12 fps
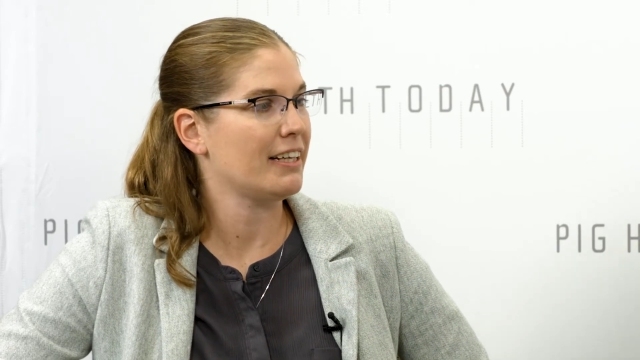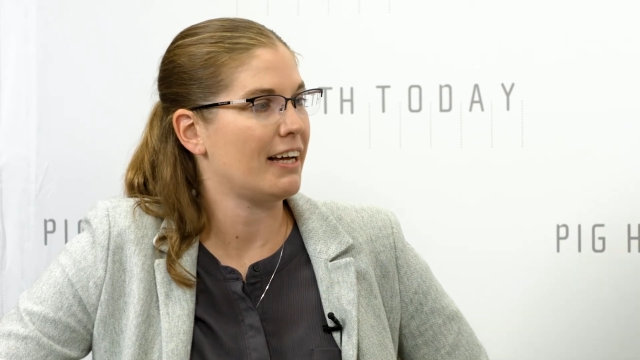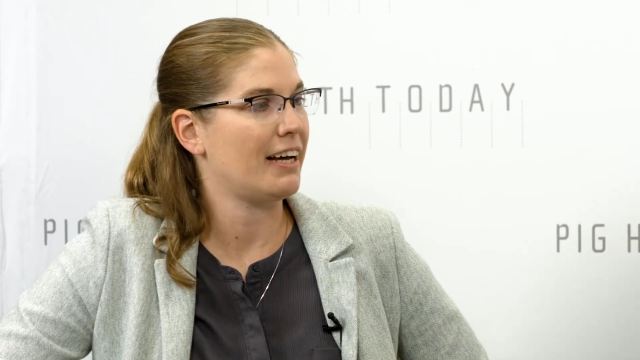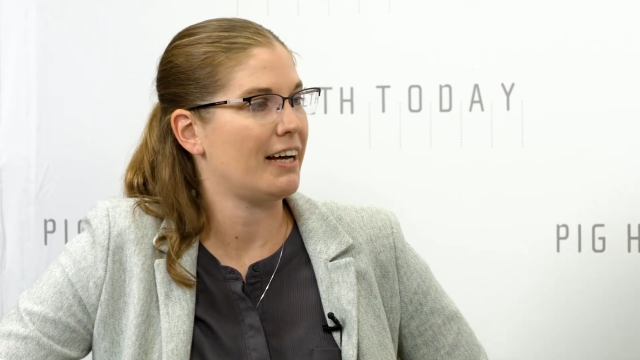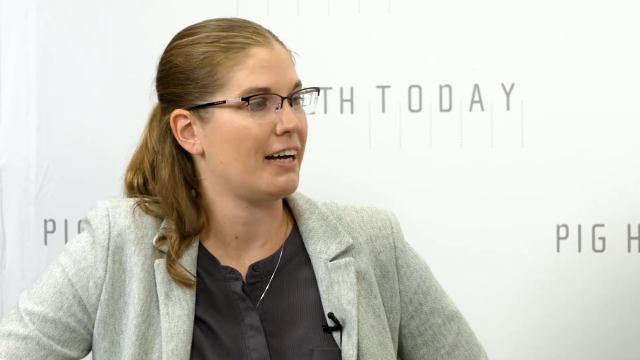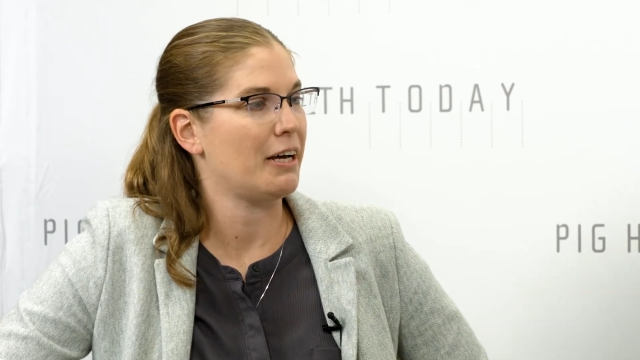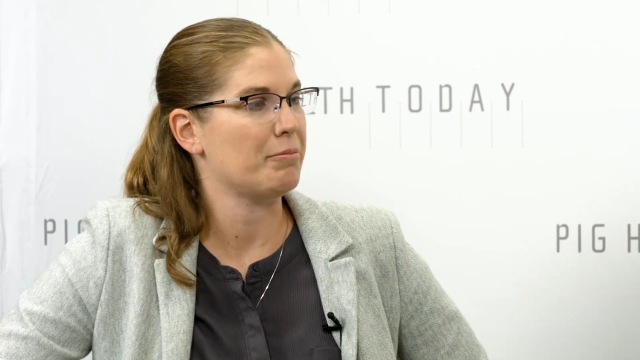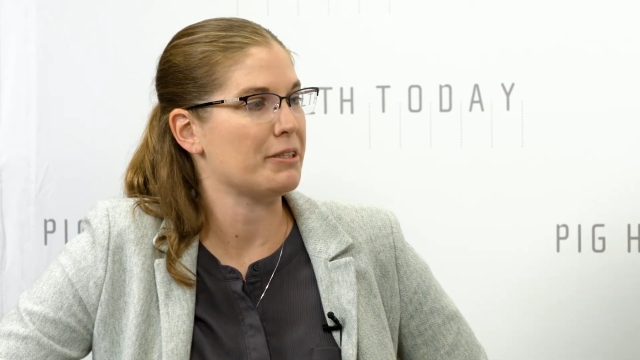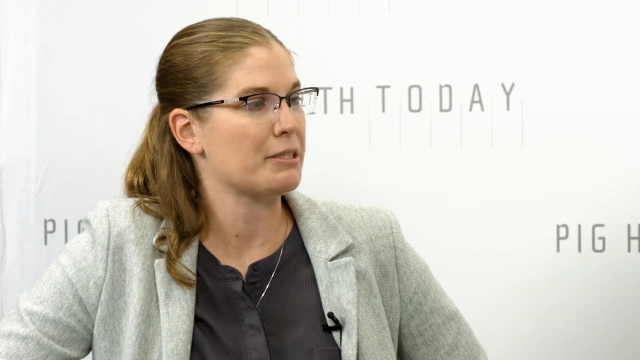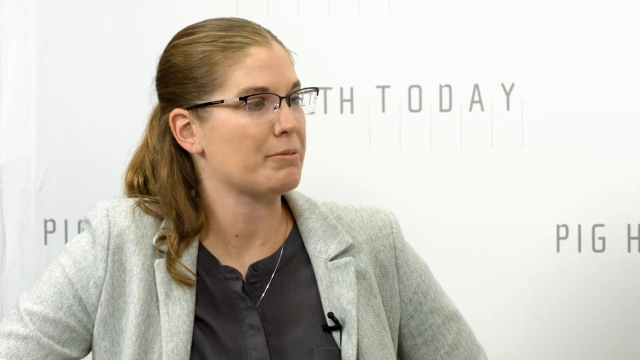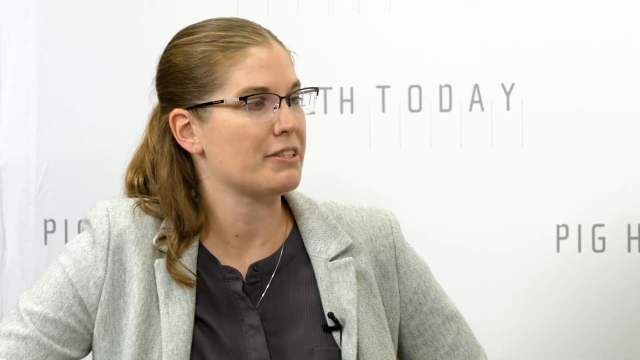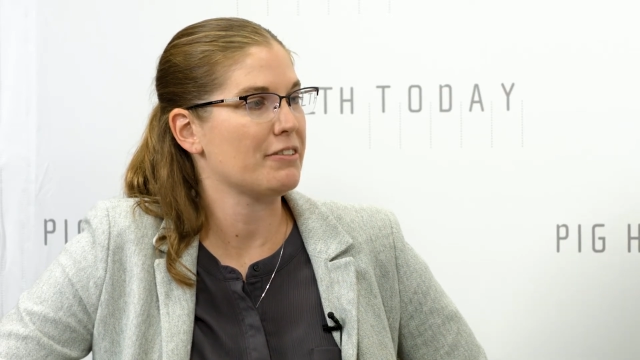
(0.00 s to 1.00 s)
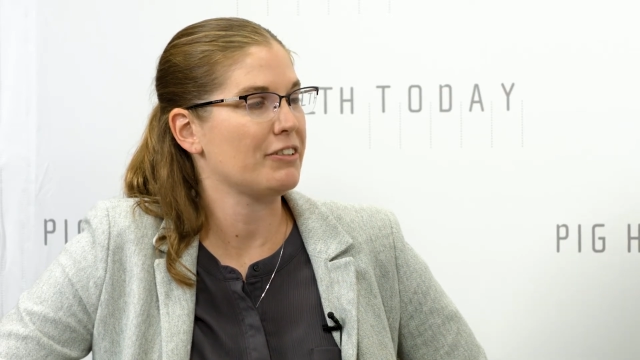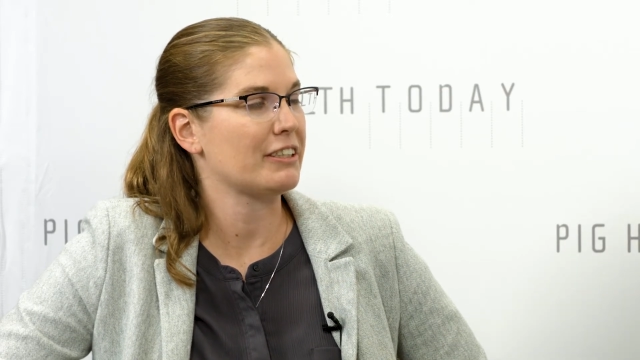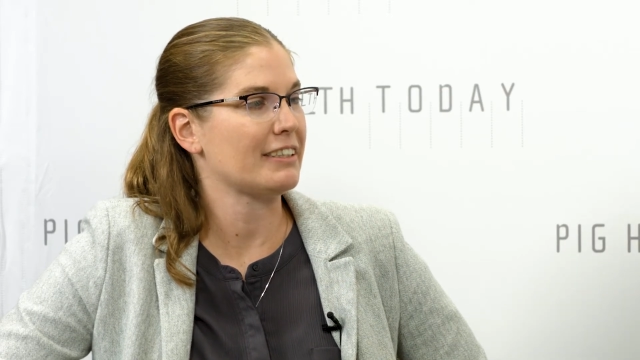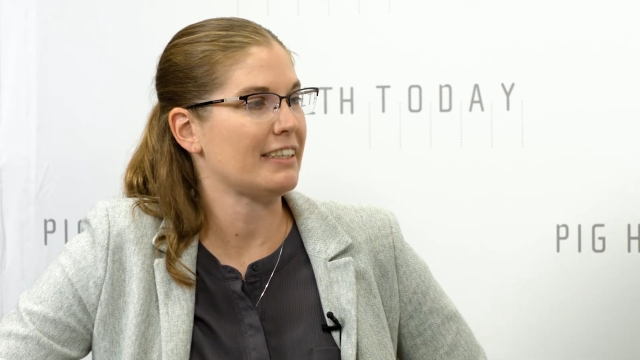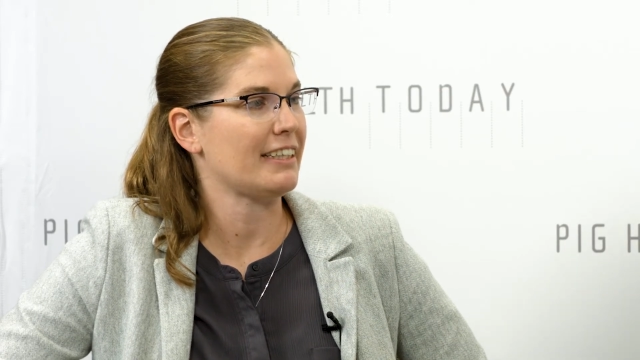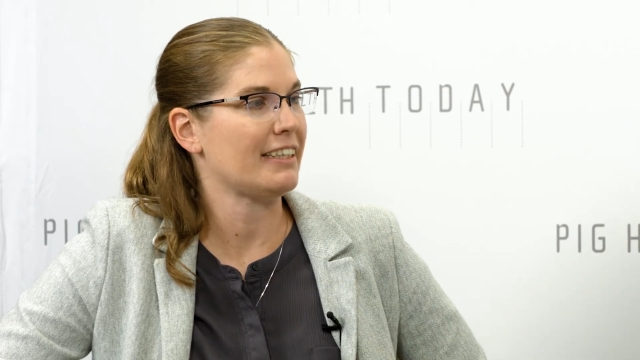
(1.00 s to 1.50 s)
and
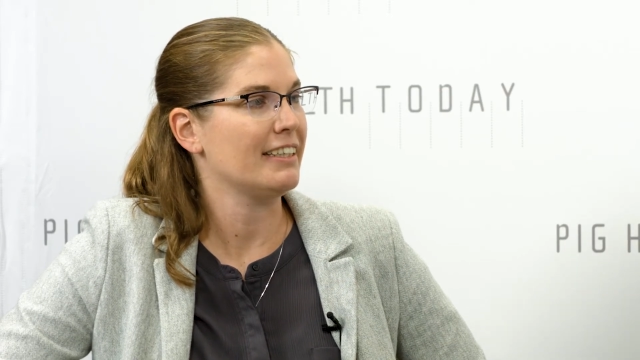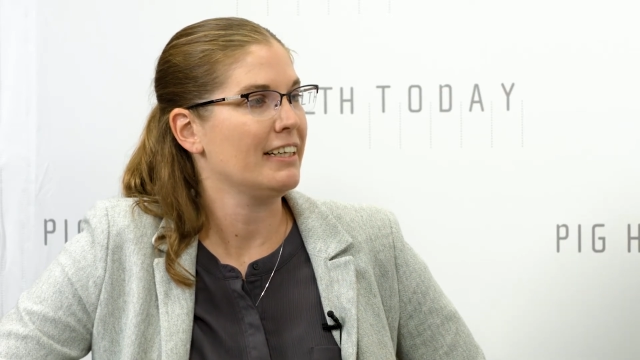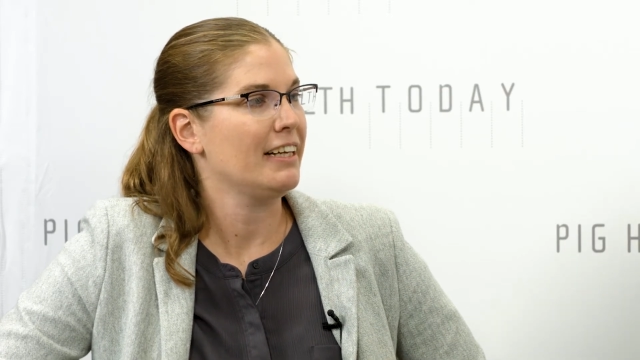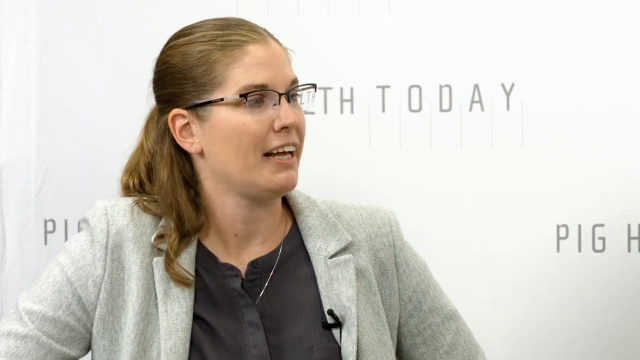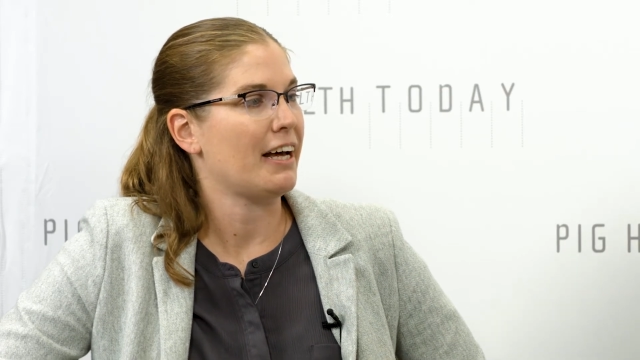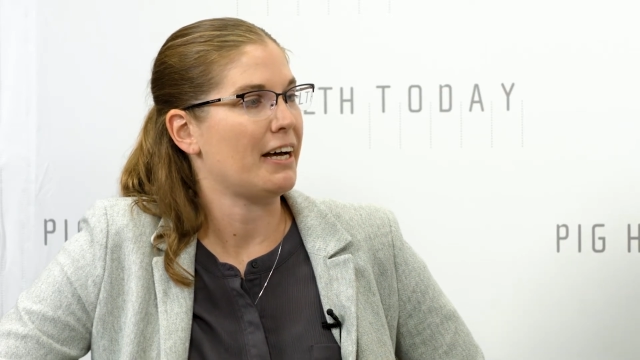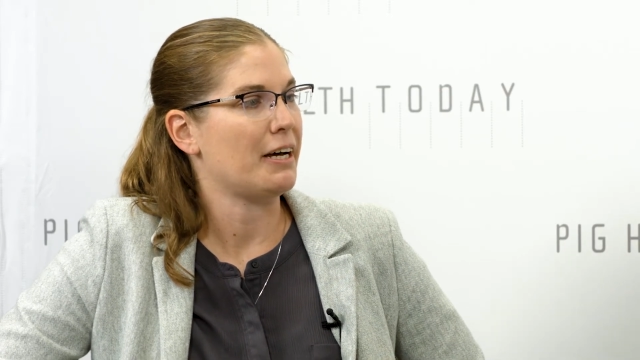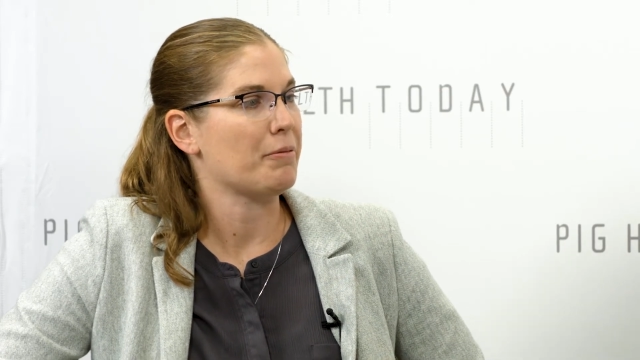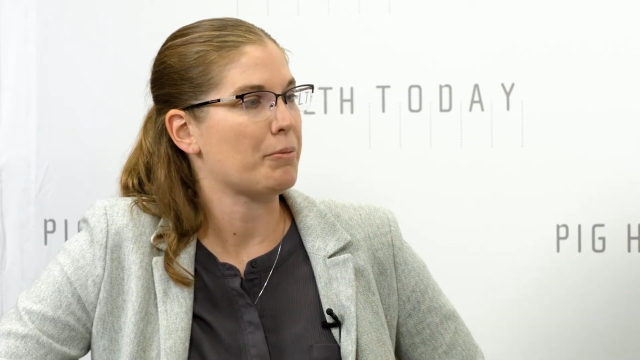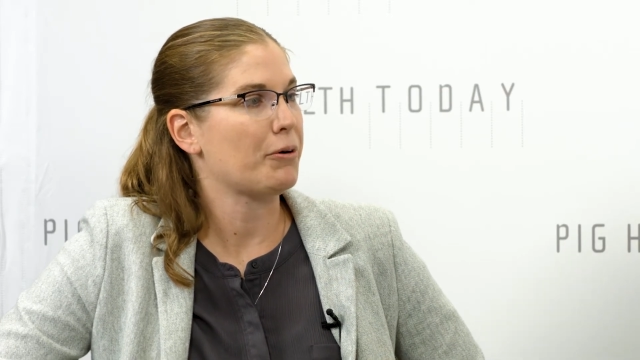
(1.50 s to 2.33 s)
specifically the